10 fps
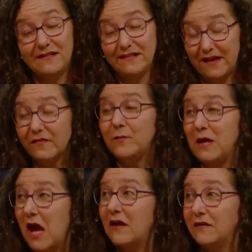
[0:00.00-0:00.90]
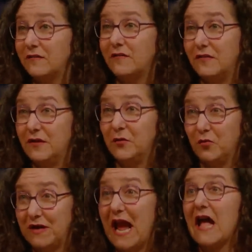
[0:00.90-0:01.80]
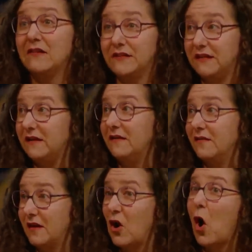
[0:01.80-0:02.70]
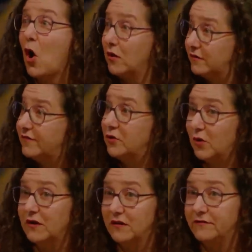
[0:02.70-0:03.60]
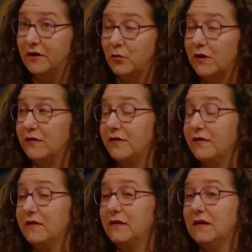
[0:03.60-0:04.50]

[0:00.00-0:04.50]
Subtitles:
Let's be honest, the reality that all of you are living with